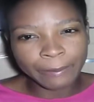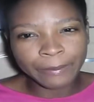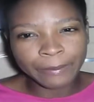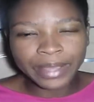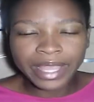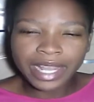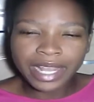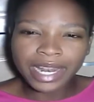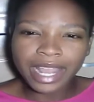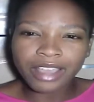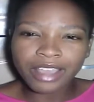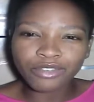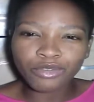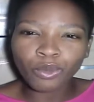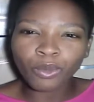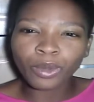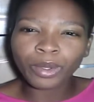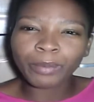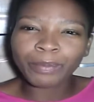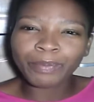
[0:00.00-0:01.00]
BLF
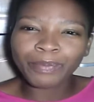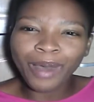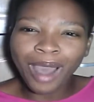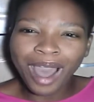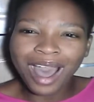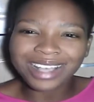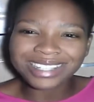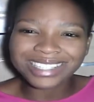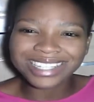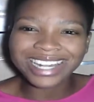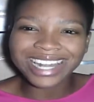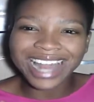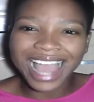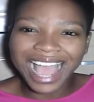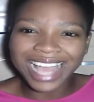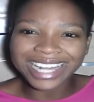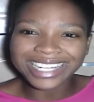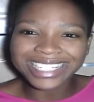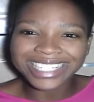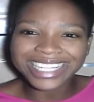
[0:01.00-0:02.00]
will pass an
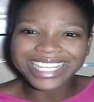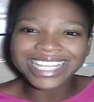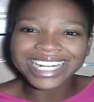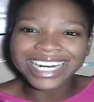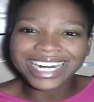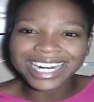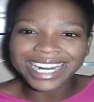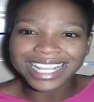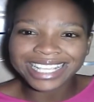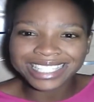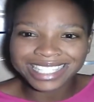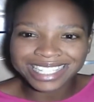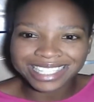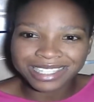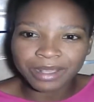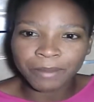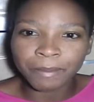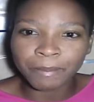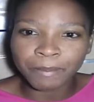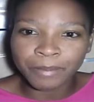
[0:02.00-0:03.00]

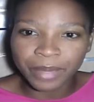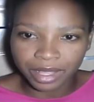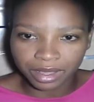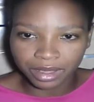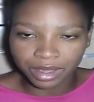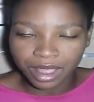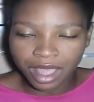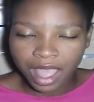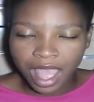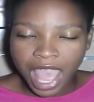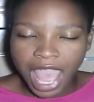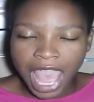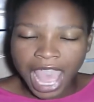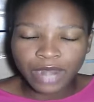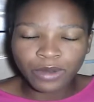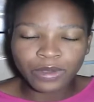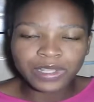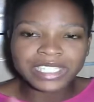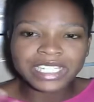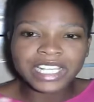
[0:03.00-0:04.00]
anti-racism bill.
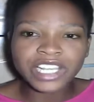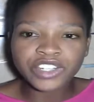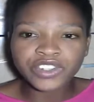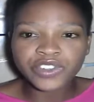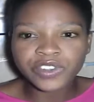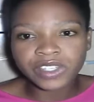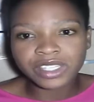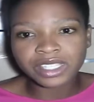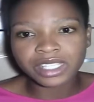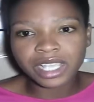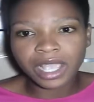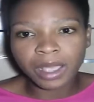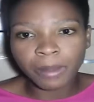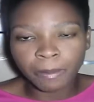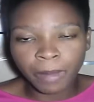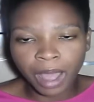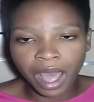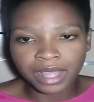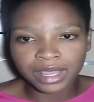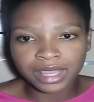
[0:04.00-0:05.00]
And what's interesting
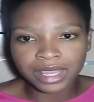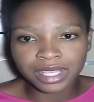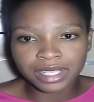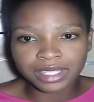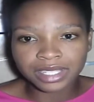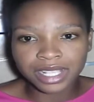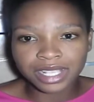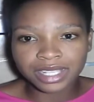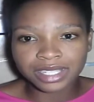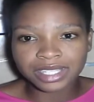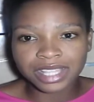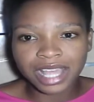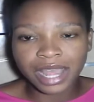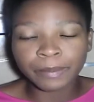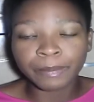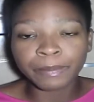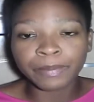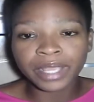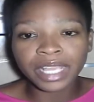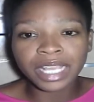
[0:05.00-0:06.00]
about this is
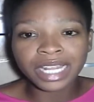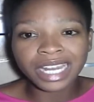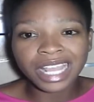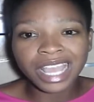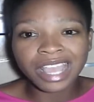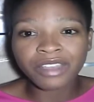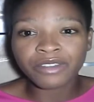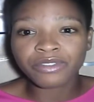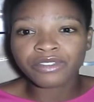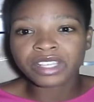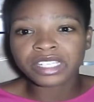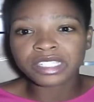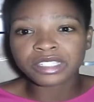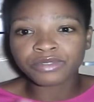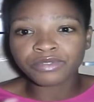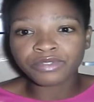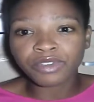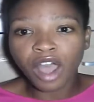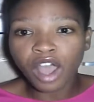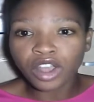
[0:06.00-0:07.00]
that BLF is
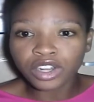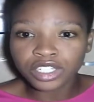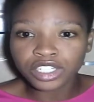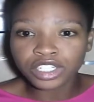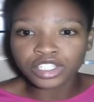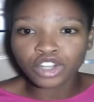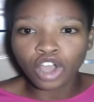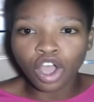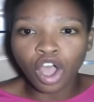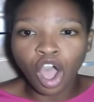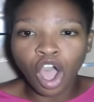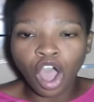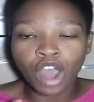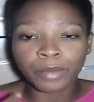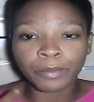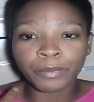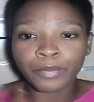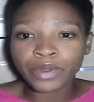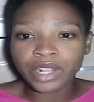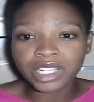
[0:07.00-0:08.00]
founded
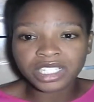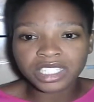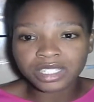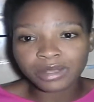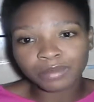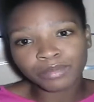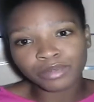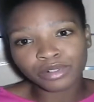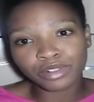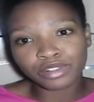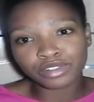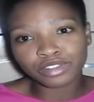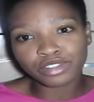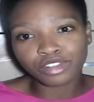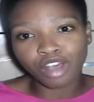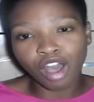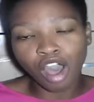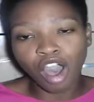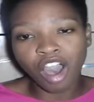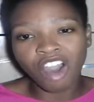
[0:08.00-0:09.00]
on principles
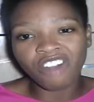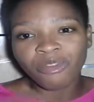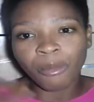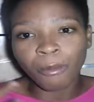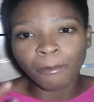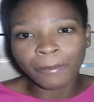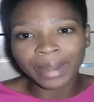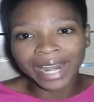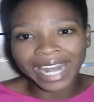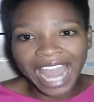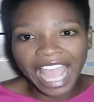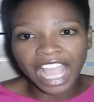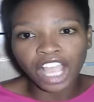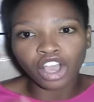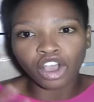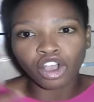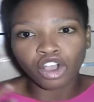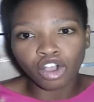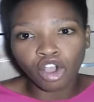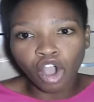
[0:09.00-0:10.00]
of black
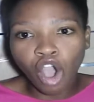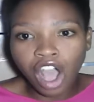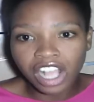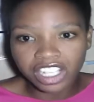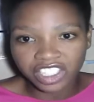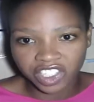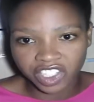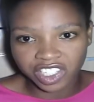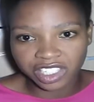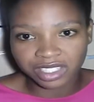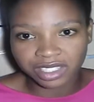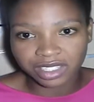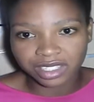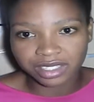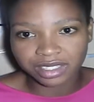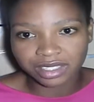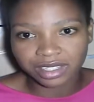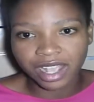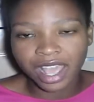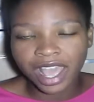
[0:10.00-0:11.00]

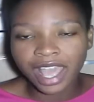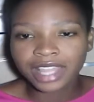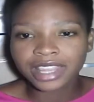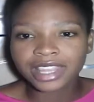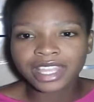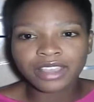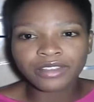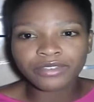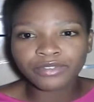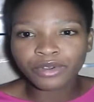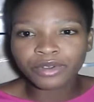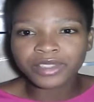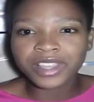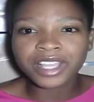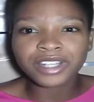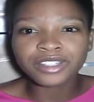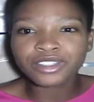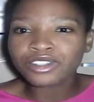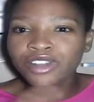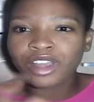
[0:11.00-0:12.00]
consciousness. Therefore,
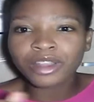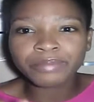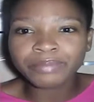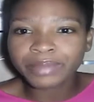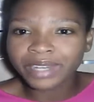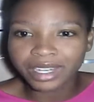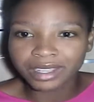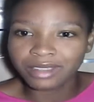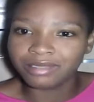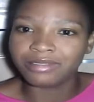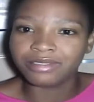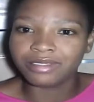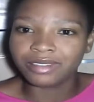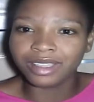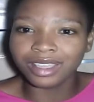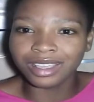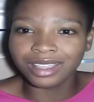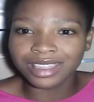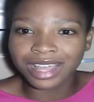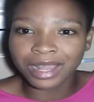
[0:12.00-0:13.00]
they do not believe
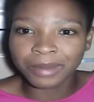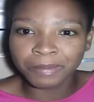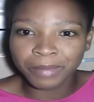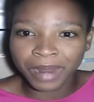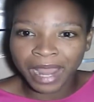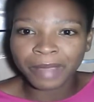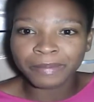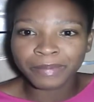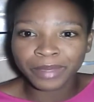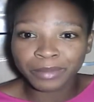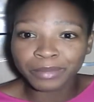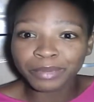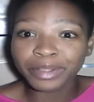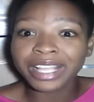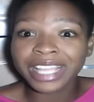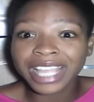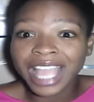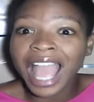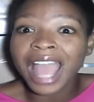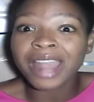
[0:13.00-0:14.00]
that black
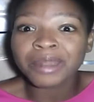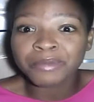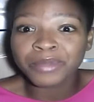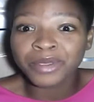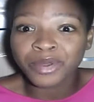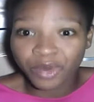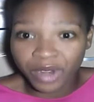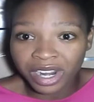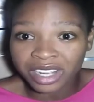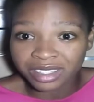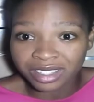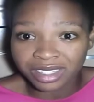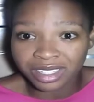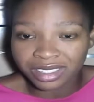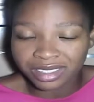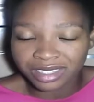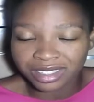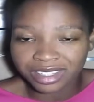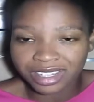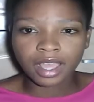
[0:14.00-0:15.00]
people can be
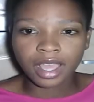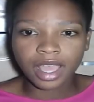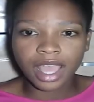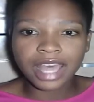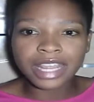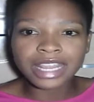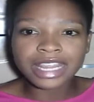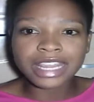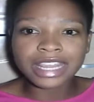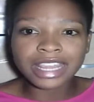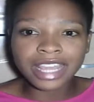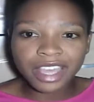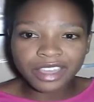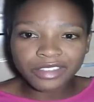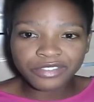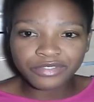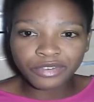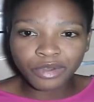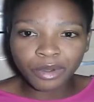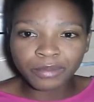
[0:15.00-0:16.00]
racist. And
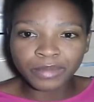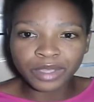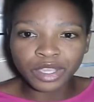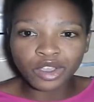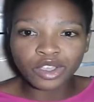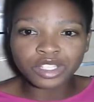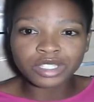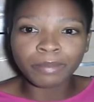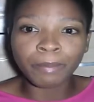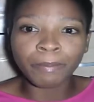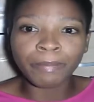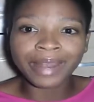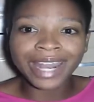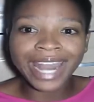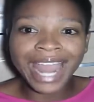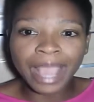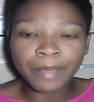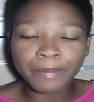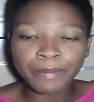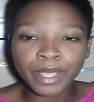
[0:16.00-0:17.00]
therefore, because
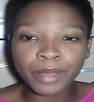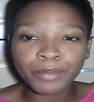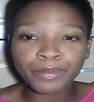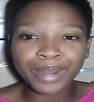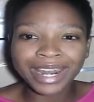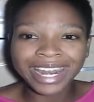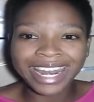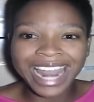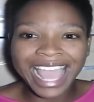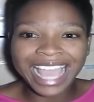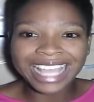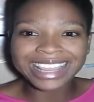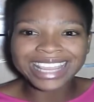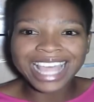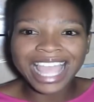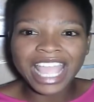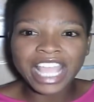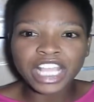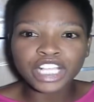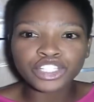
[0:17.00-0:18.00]
black people lack
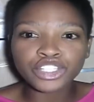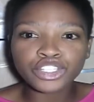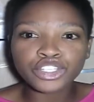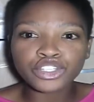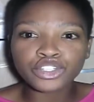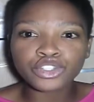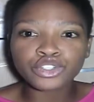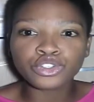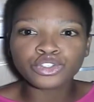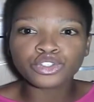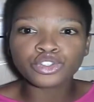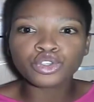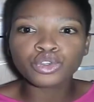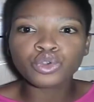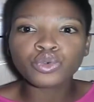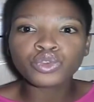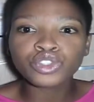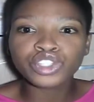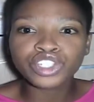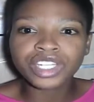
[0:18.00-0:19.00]
the
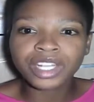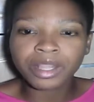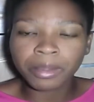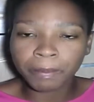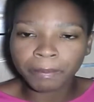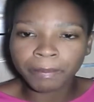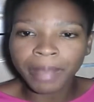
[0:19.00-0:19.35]
institutional